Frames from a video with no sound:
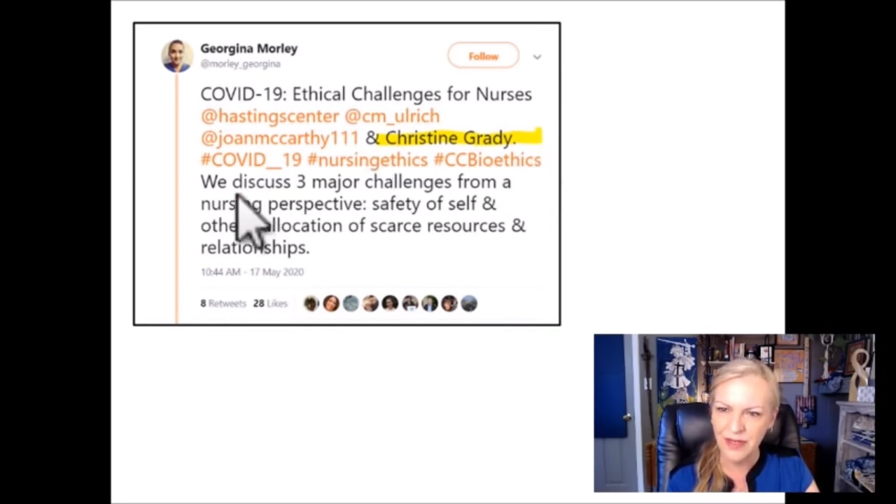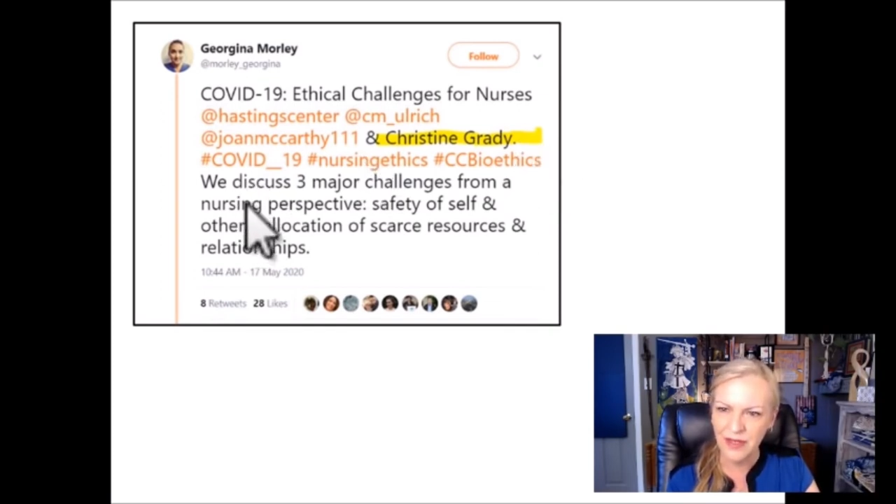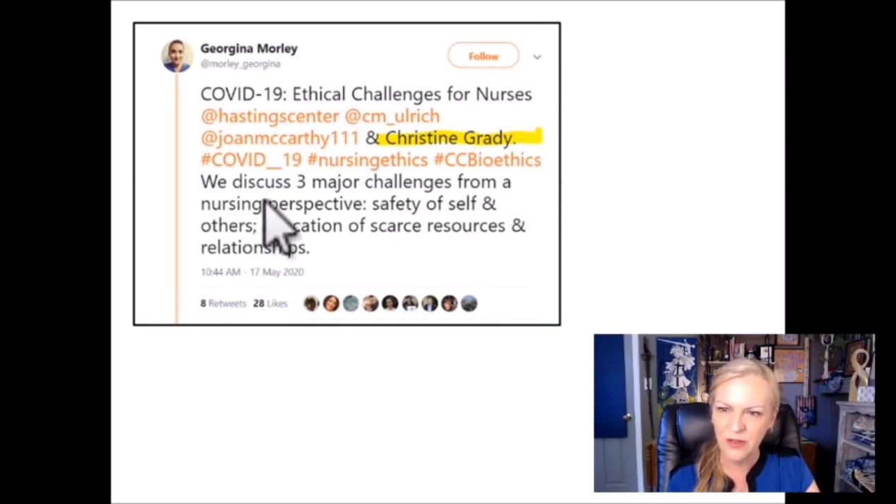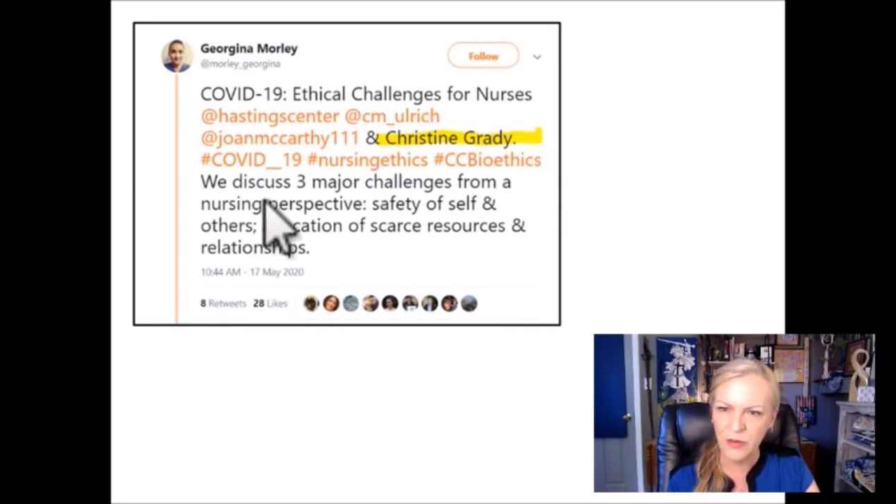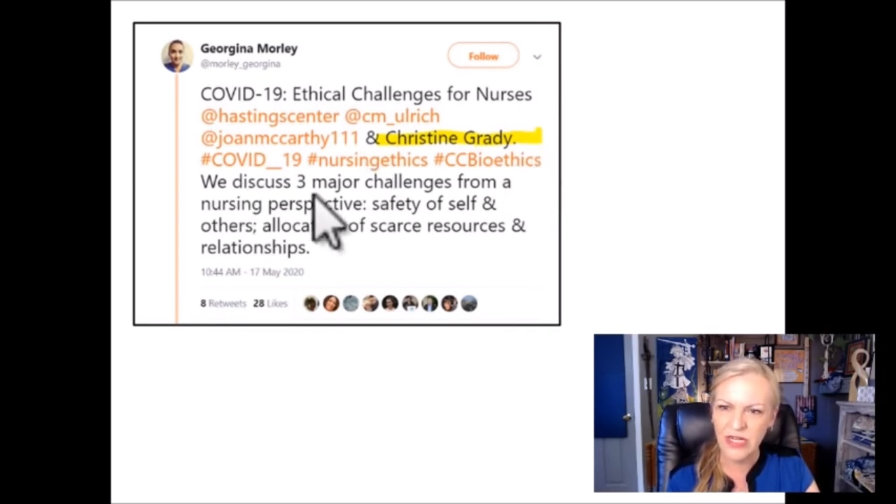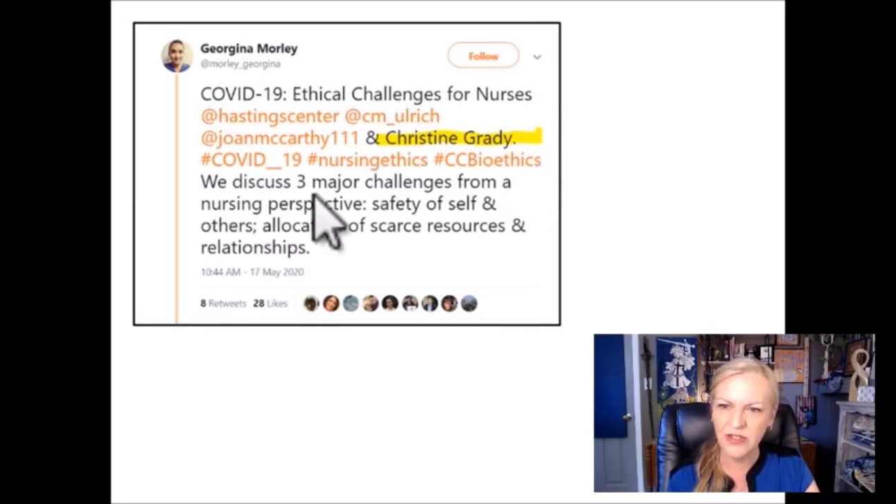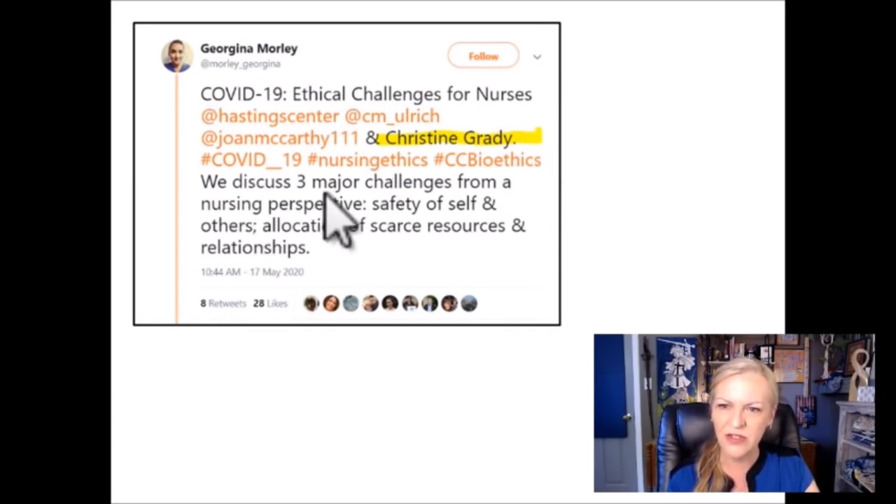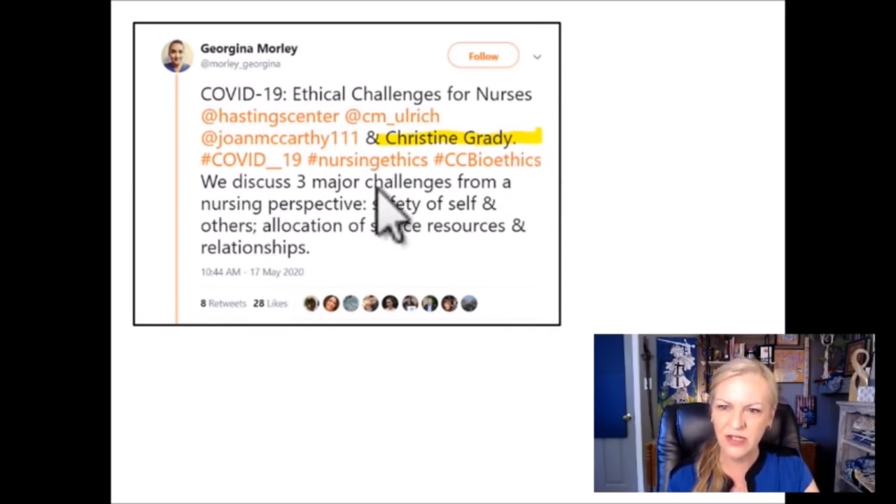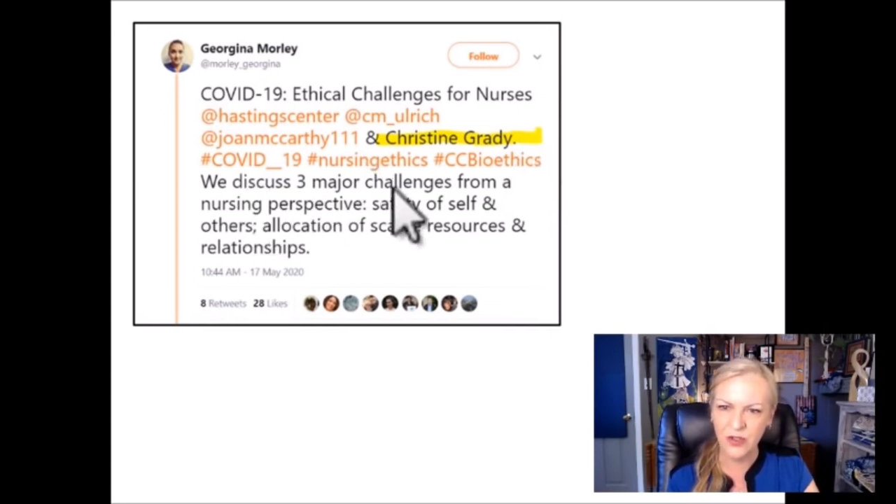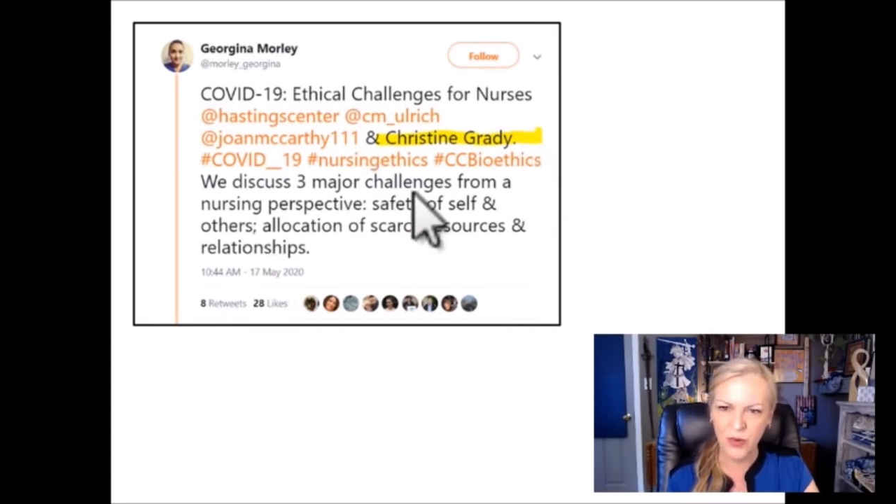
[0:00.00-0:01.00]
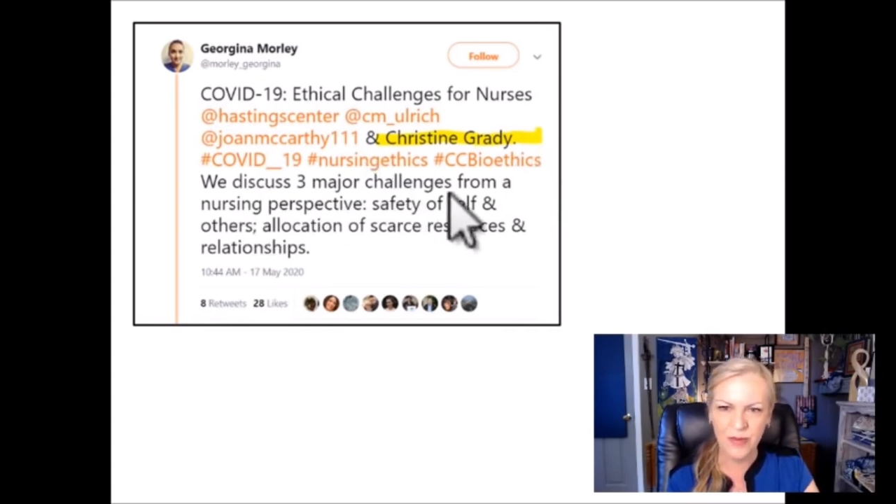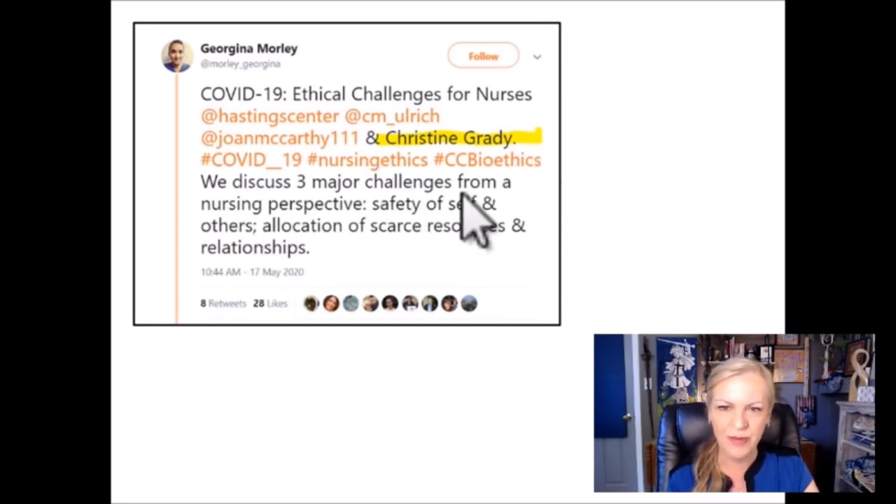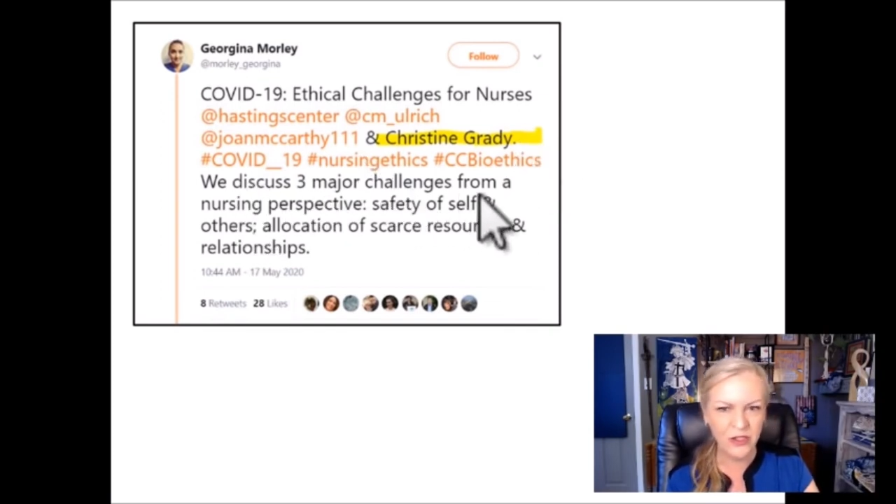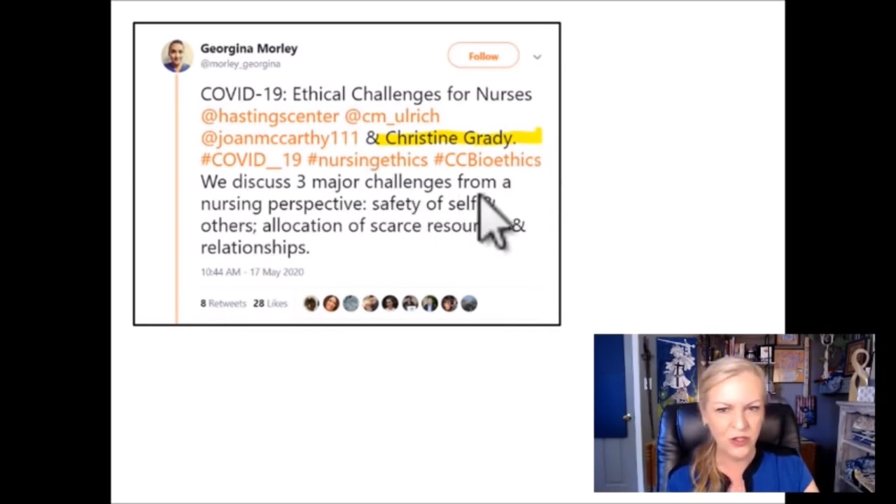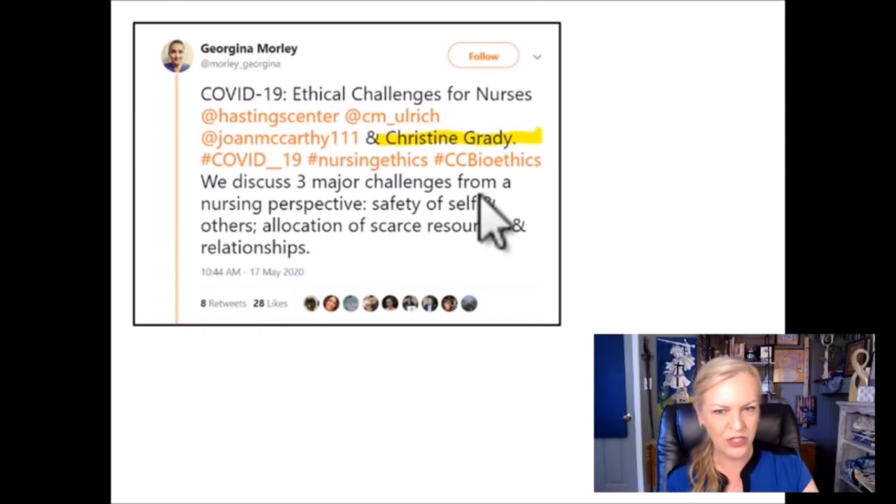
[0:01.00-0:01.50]
We discussed 3
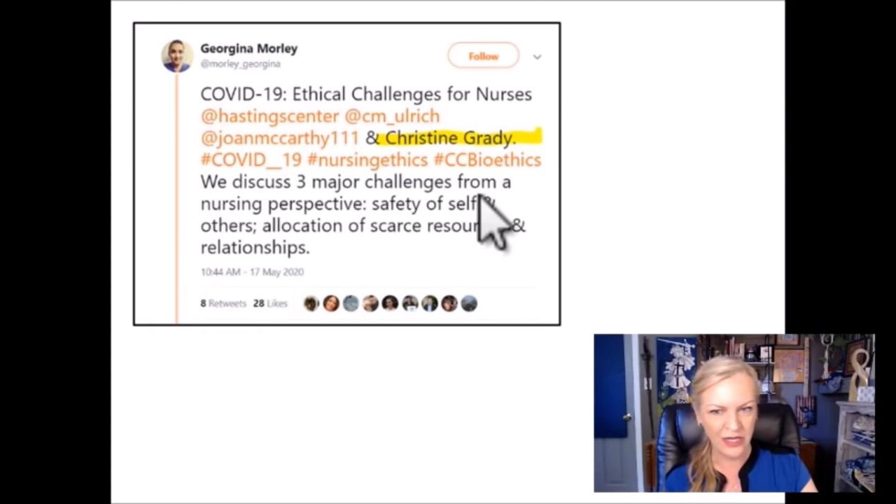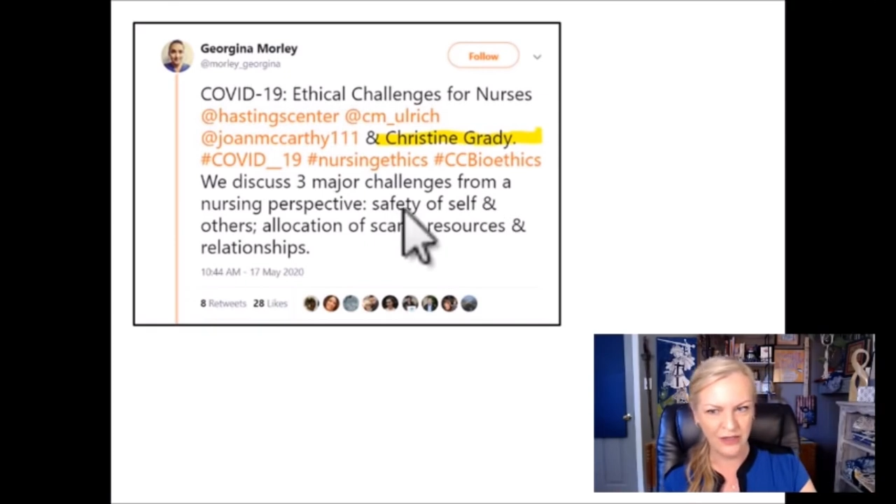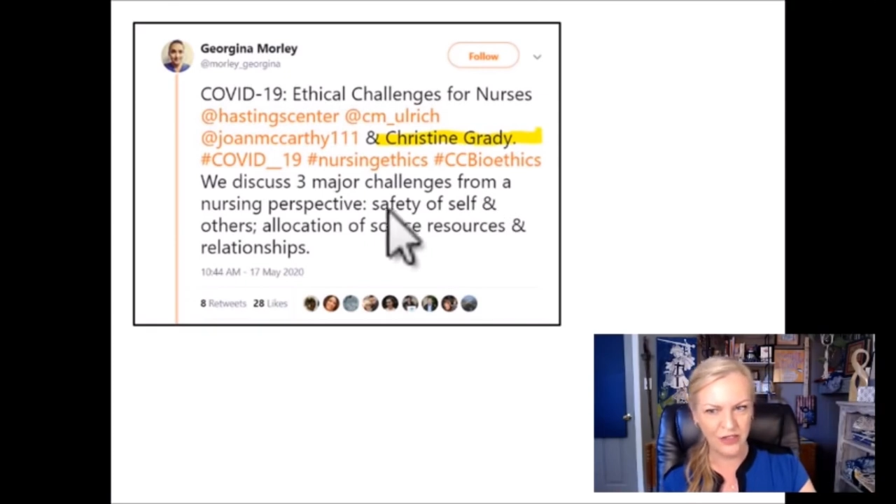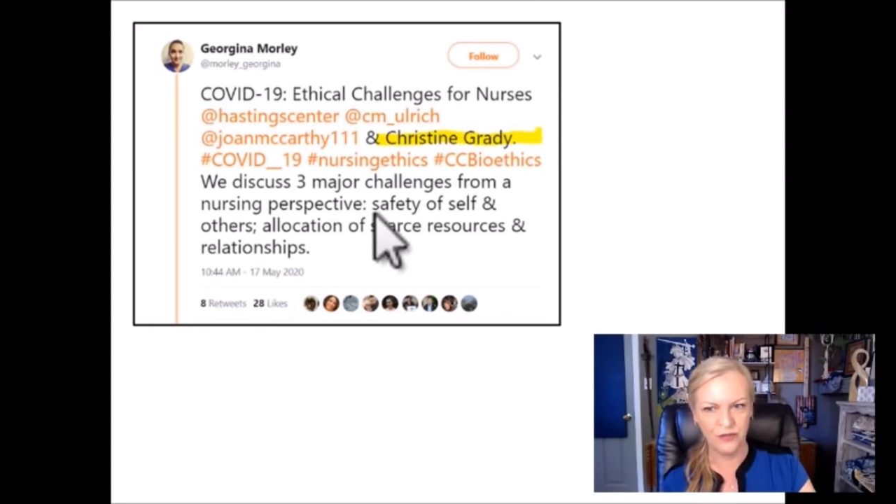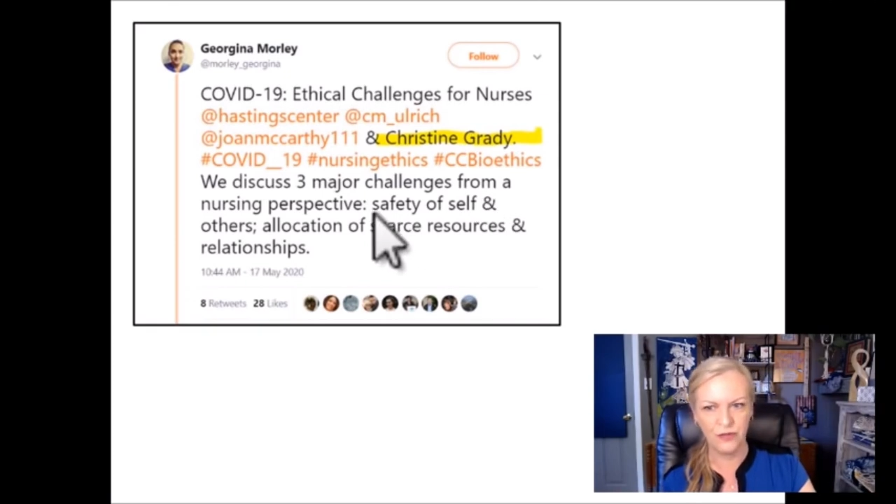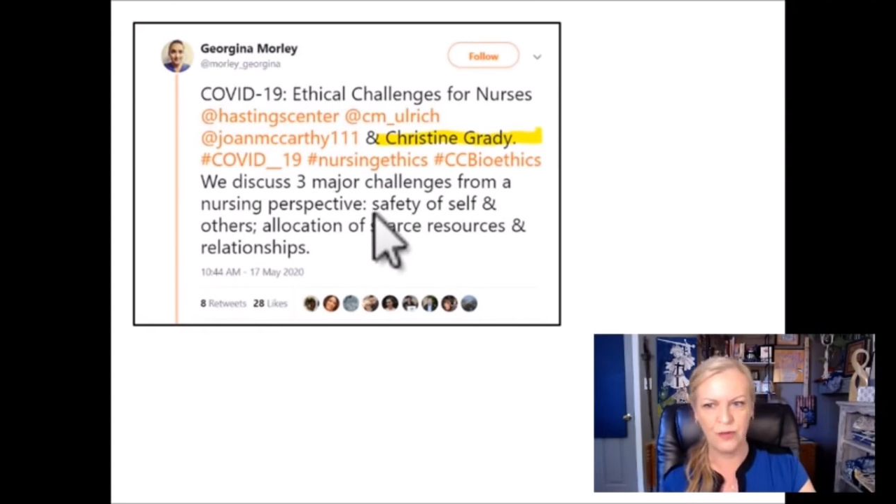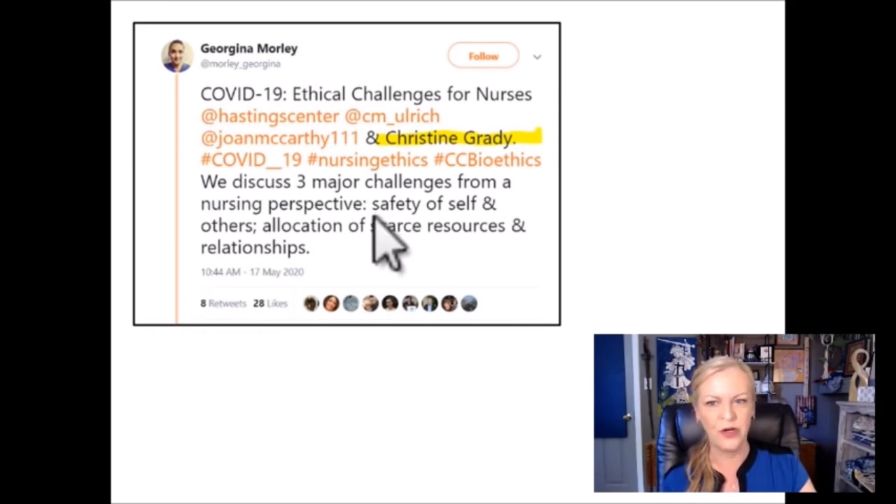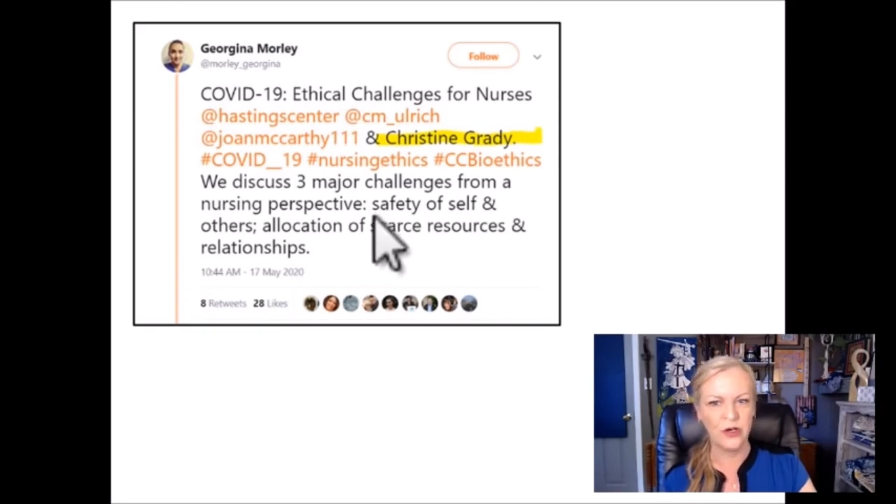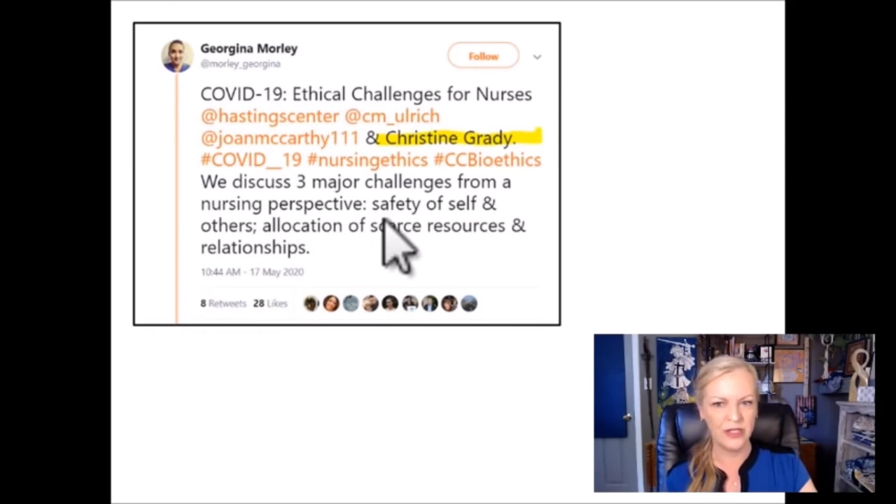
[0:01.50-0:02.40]
major challenges from a nursing